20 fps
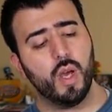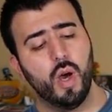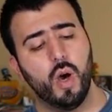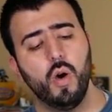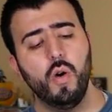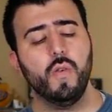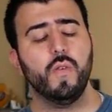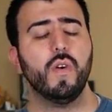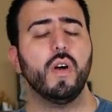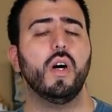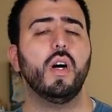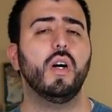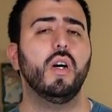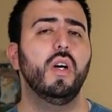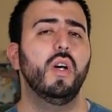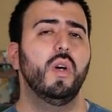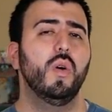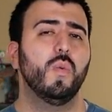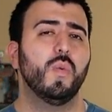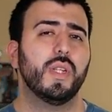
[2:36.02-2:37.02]
overall.
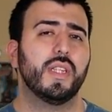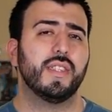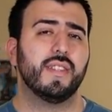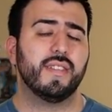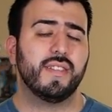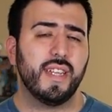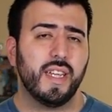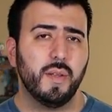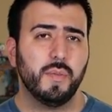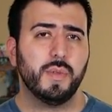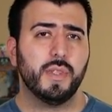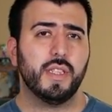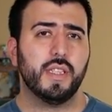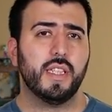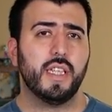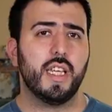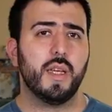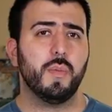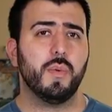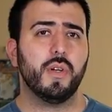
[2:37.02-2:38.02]
With the Samsung
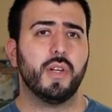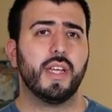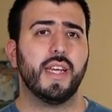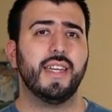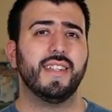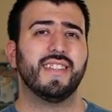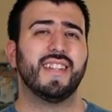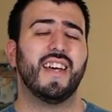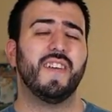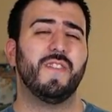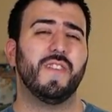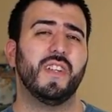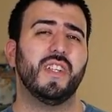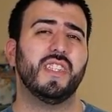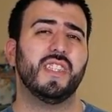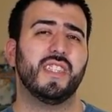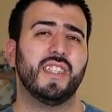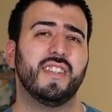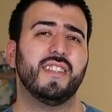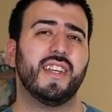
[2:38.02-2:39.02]
keyboard case, I feel
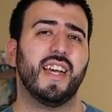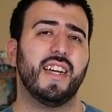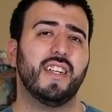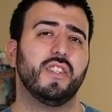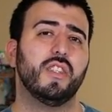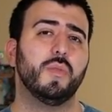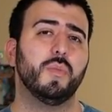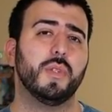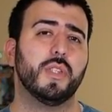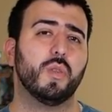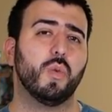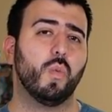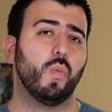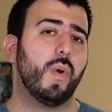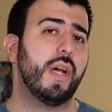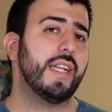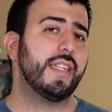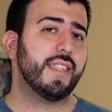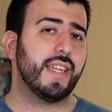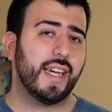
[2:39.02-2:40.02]
it does add too much
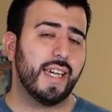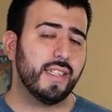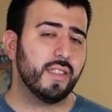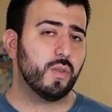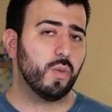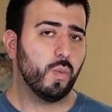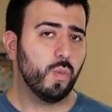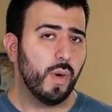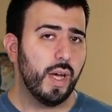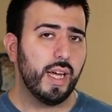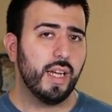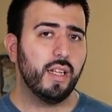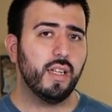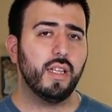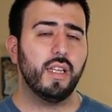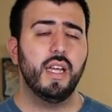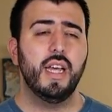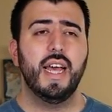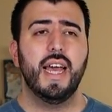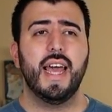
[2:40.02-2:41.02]
weight as
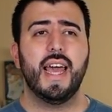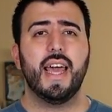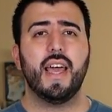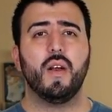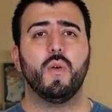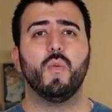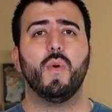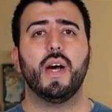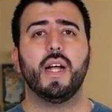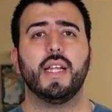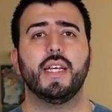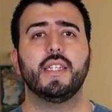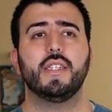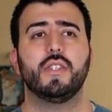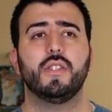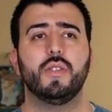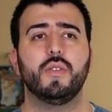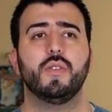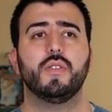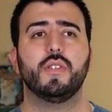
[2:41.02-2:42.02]
well. And while I
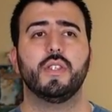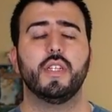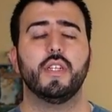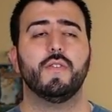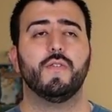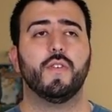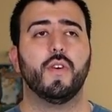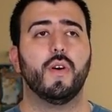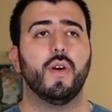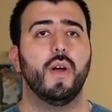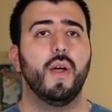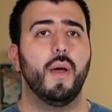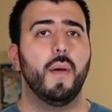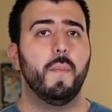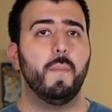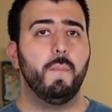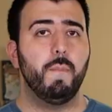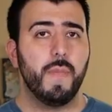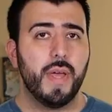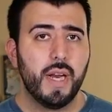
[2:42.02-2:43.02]
do see it for
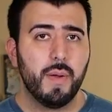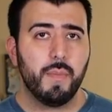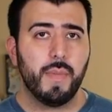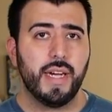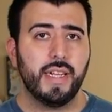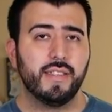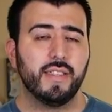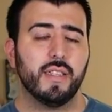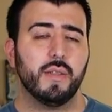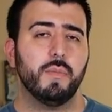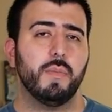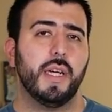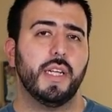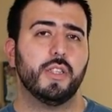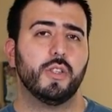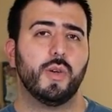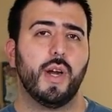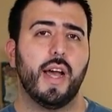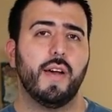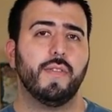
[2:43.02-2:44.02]
minimizing my
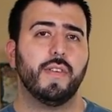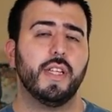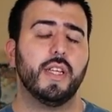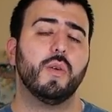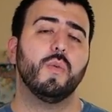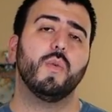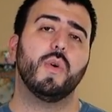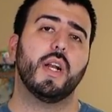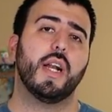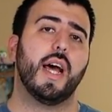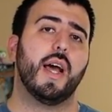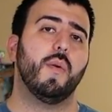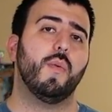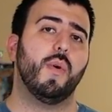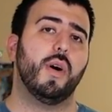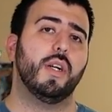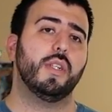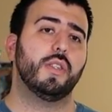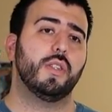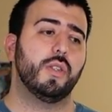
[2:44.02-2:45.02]
traveling when I
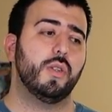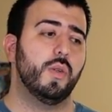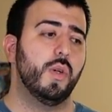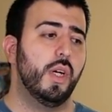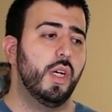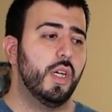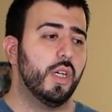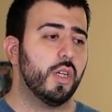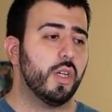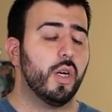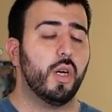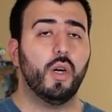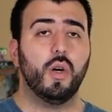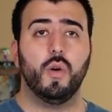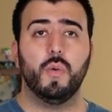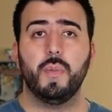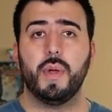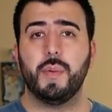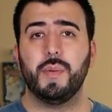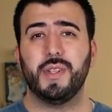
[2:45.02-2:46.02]
want to
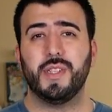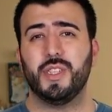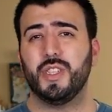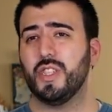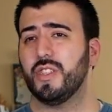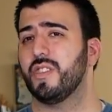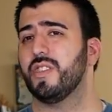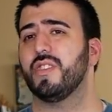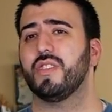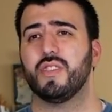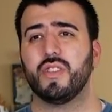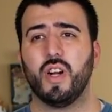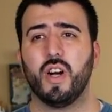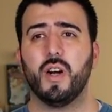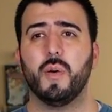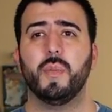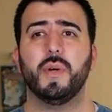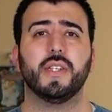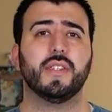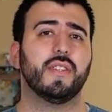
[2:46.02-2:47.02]
go maybe just to
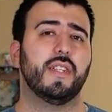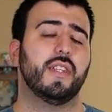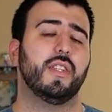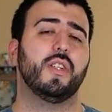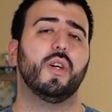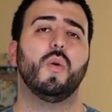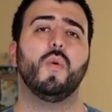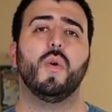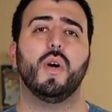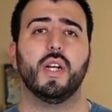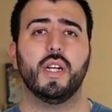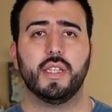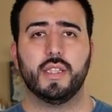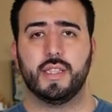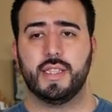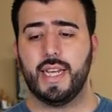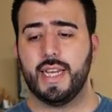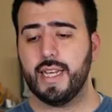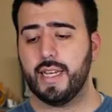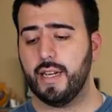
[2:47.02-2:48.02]
Starbucks and I don't want
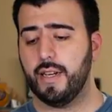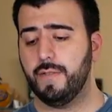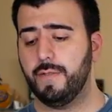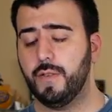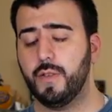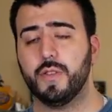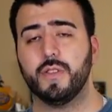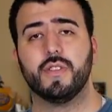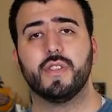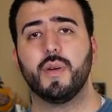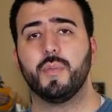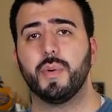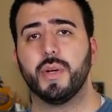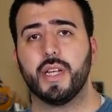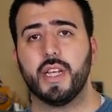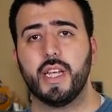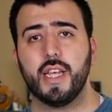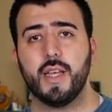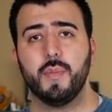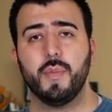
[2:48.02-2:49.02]
to take a full separate
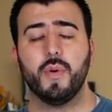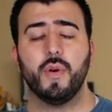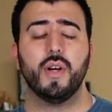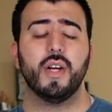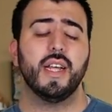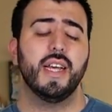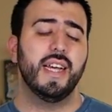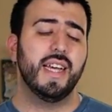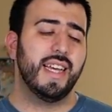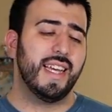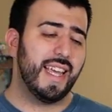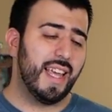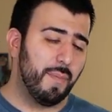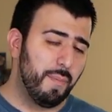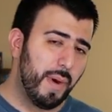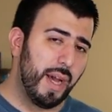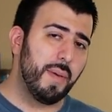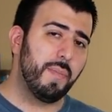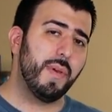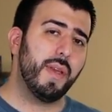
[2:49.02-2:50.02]
keyboard, it
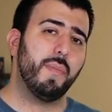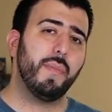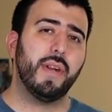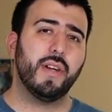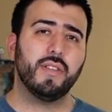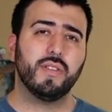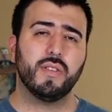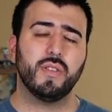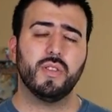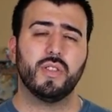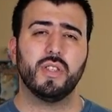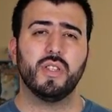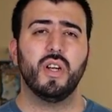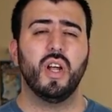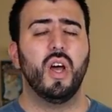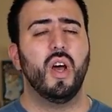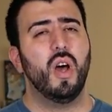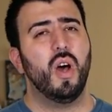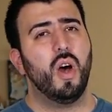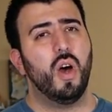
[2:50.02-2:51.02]
might be a better solution.
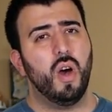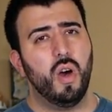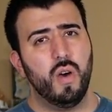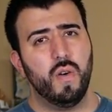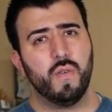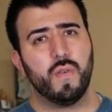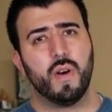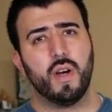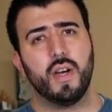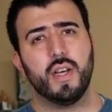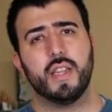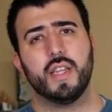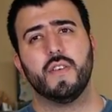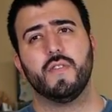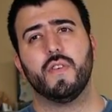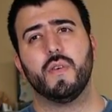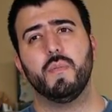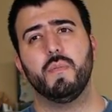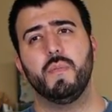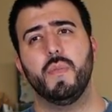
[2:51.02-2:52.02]
Overall, I think
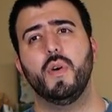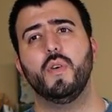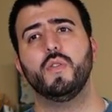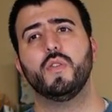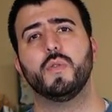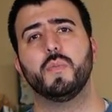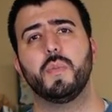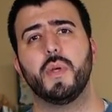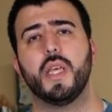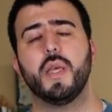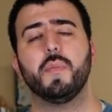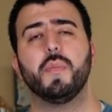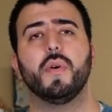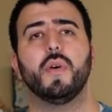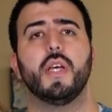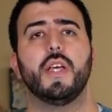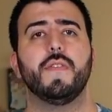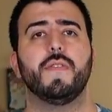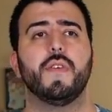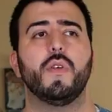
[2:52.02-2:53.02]
for most people,
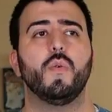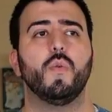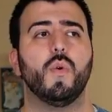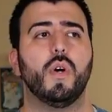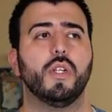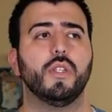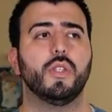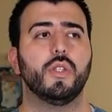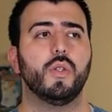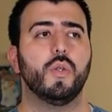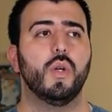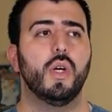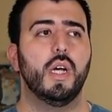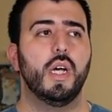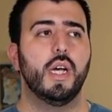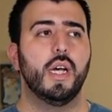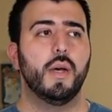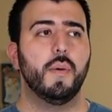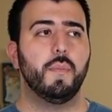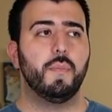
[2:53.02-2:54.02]
if you want to
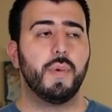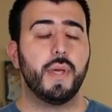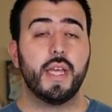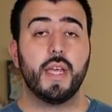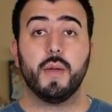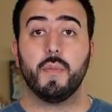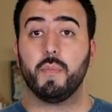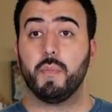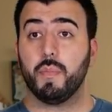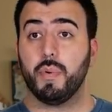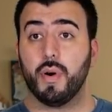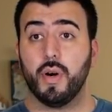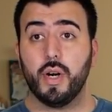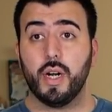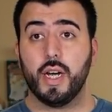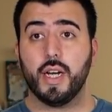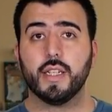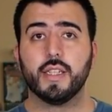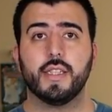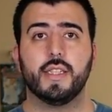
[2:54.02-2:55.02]
be
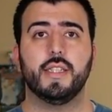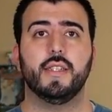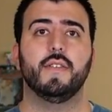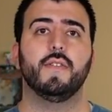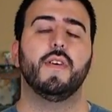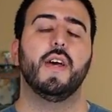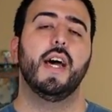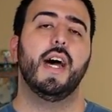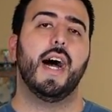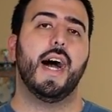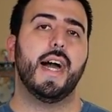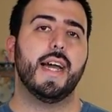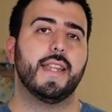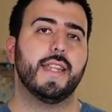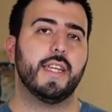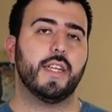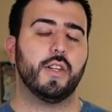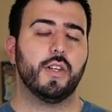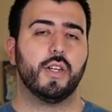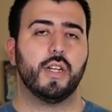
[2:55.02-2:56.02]
productive, I
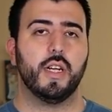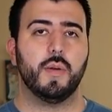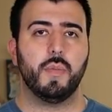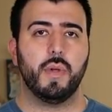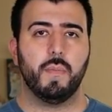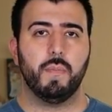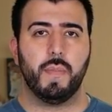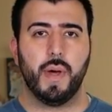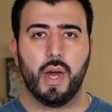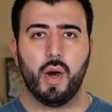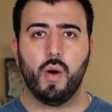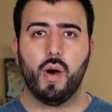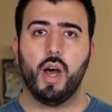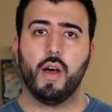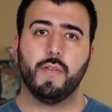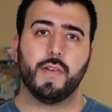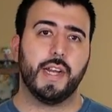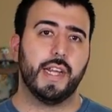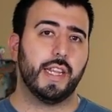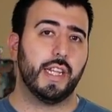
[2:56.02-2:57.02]
think you're gonna be better
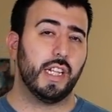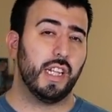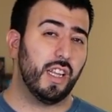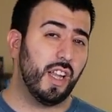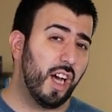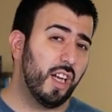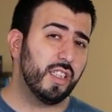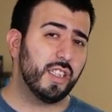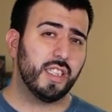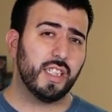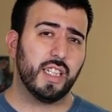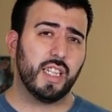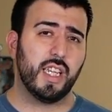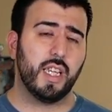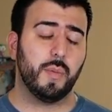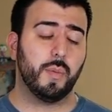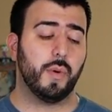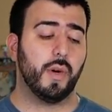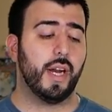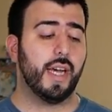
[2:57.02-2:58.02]
off getting the Logitech
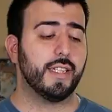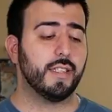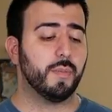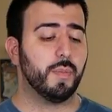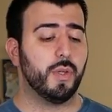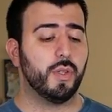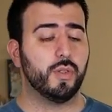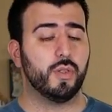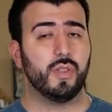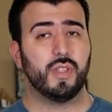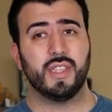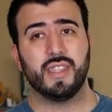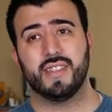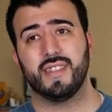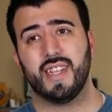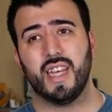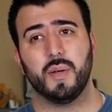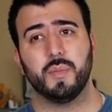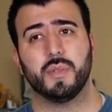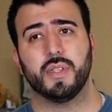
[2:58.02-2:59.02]
keyboard as opposed to the
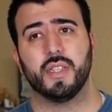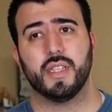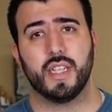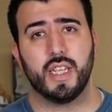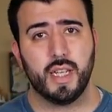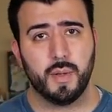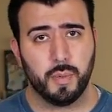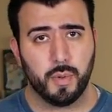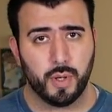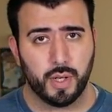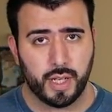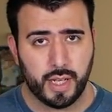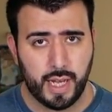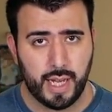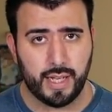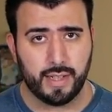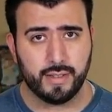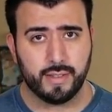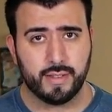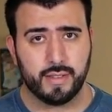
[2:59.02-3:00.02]
Samsung keyboard
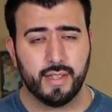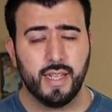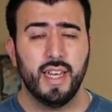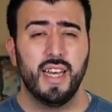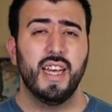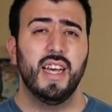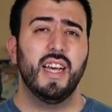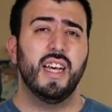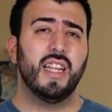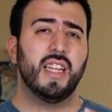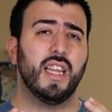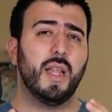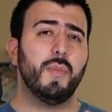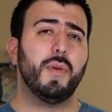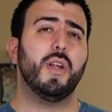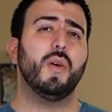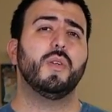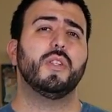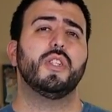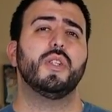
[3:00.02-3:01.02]
case. Let me
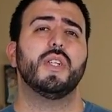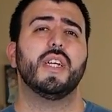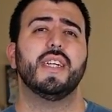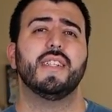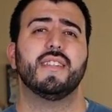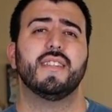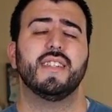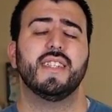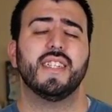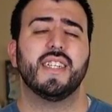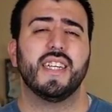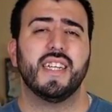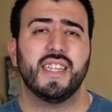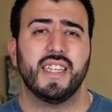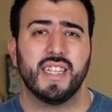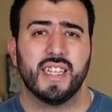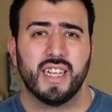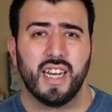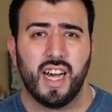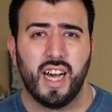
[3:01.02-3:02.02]
know what you guys think in
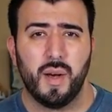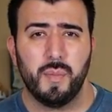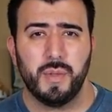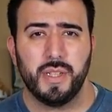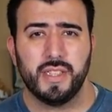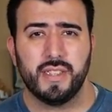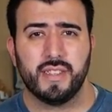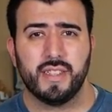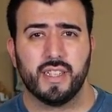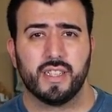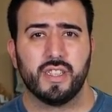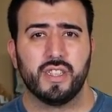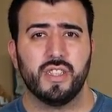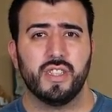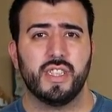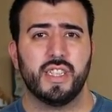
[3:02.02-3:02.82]
the comments section